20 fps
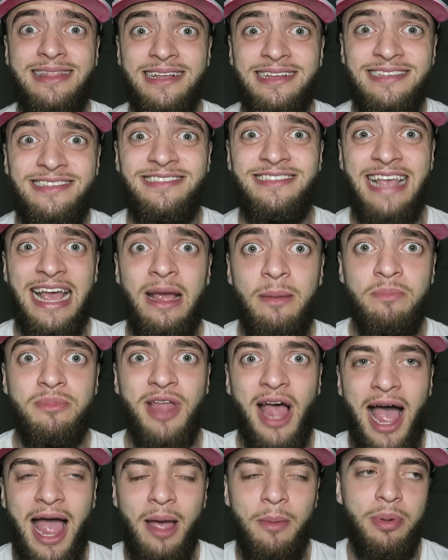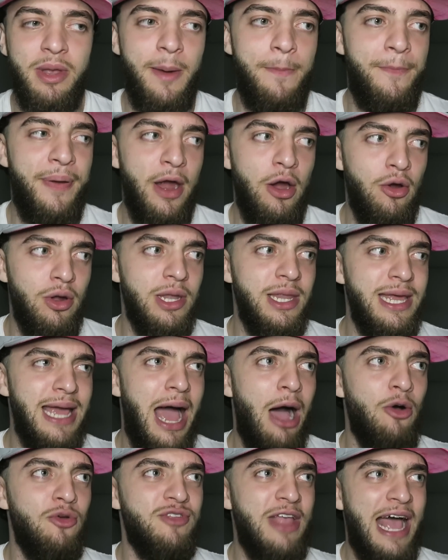the same time, but apparently
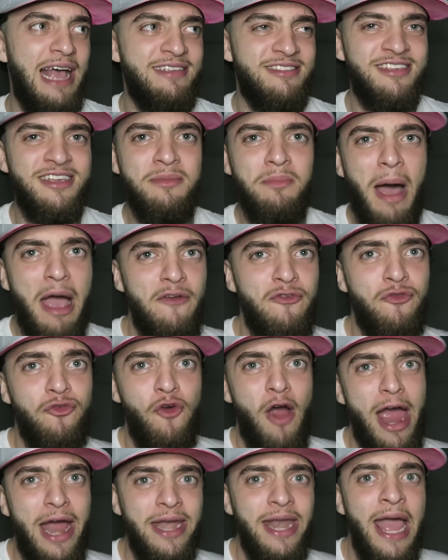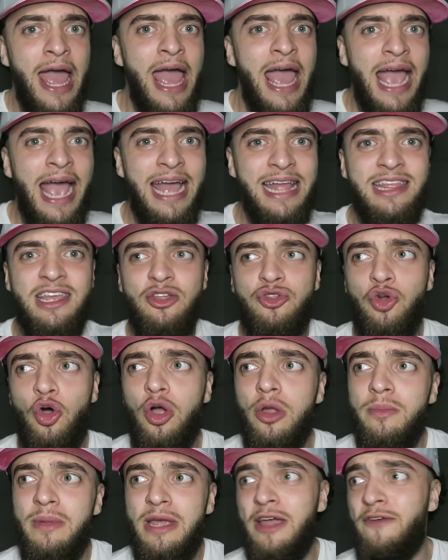I was asking my friend and he
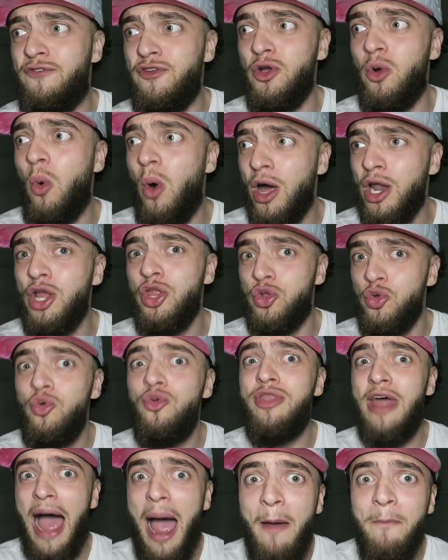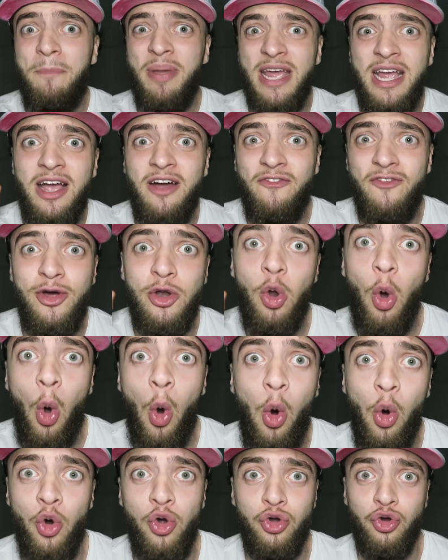told me if you wanna do that big of an
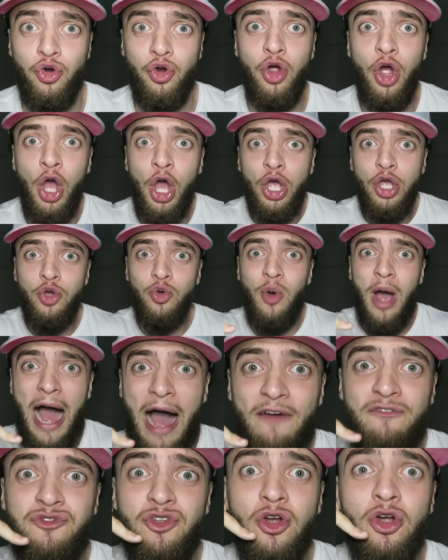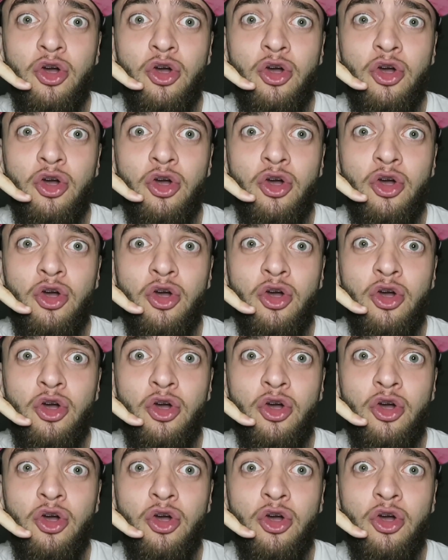order, you have to